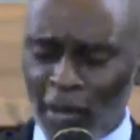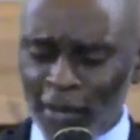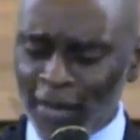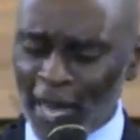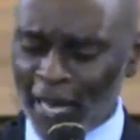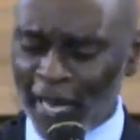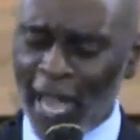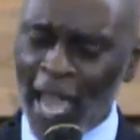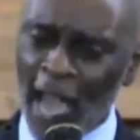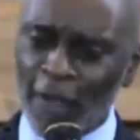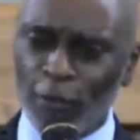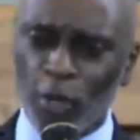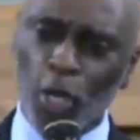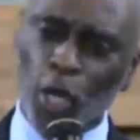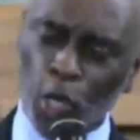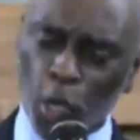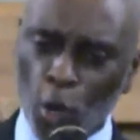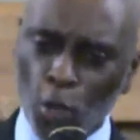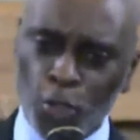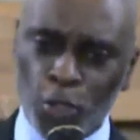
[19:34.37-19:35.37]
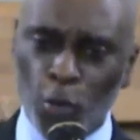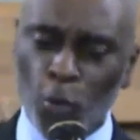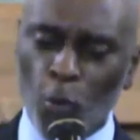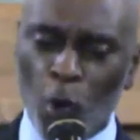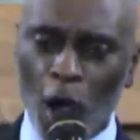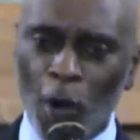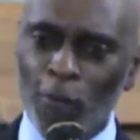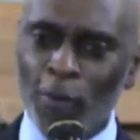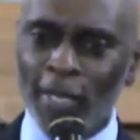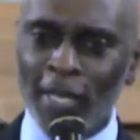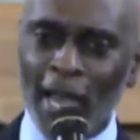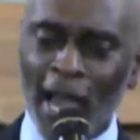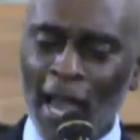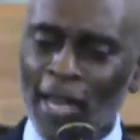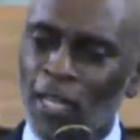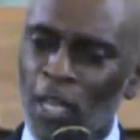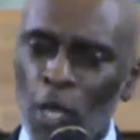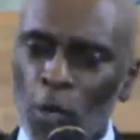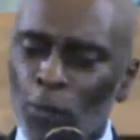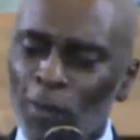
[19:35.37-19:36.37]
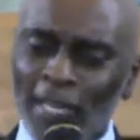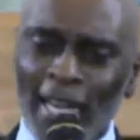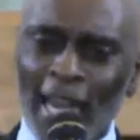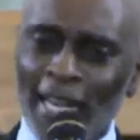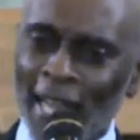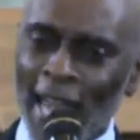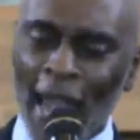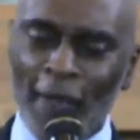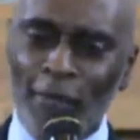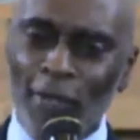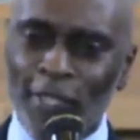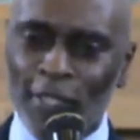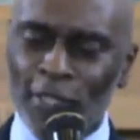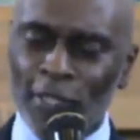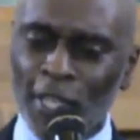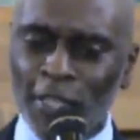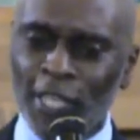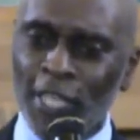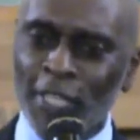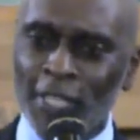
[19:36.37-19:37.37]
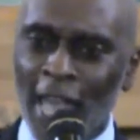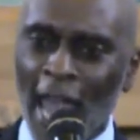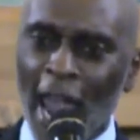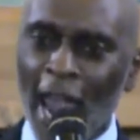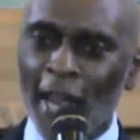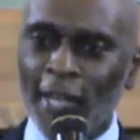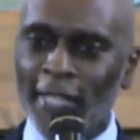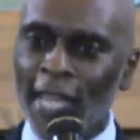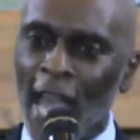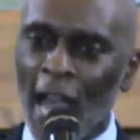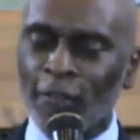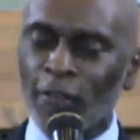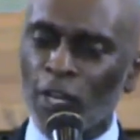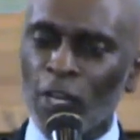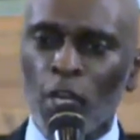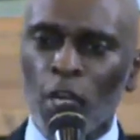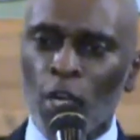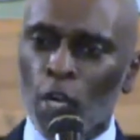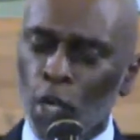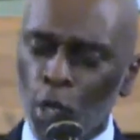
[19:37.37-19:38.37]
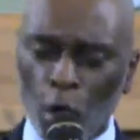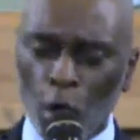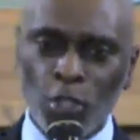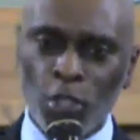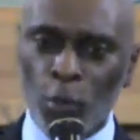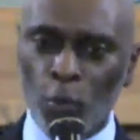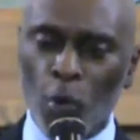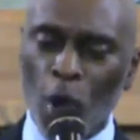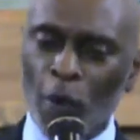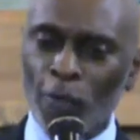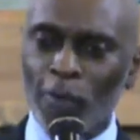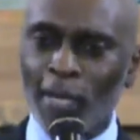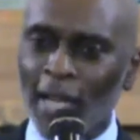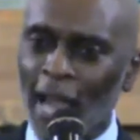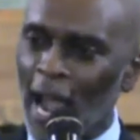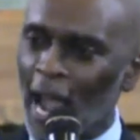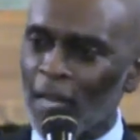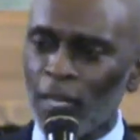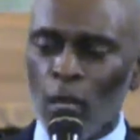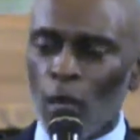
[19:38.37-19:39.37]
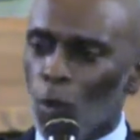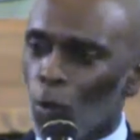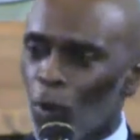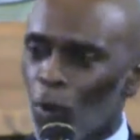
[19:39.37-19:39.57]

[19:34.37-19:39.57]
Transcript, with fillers: We got to have a closer walk with God. We got to have a, the desire to have a closer walk with God.